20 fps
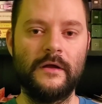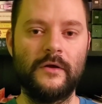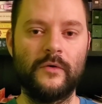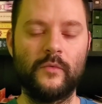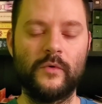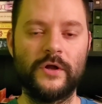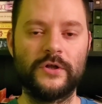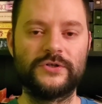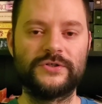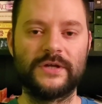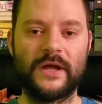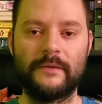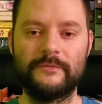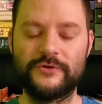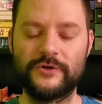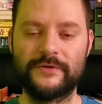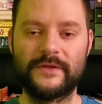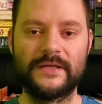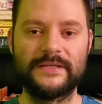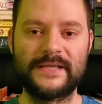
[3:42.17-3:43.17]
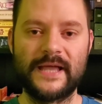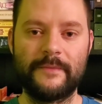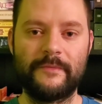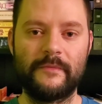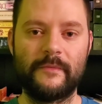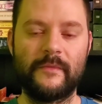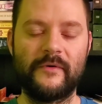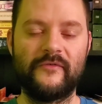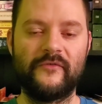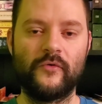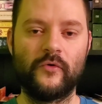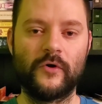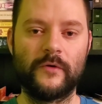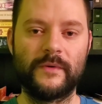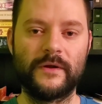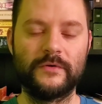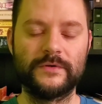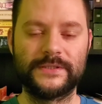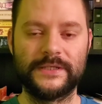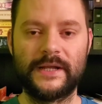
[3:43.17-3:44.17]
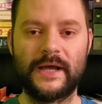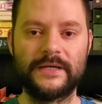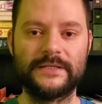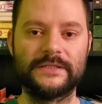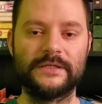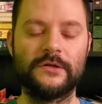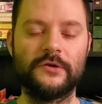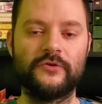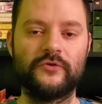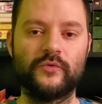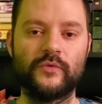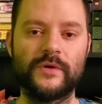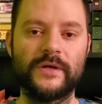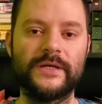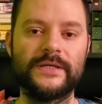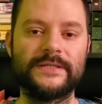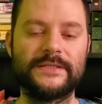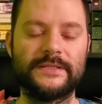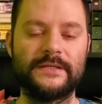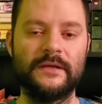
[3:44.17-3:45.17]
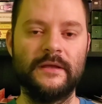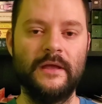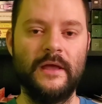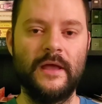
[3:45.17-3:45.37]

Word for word: which I'm sure that's happened before, but it was a nice little twist.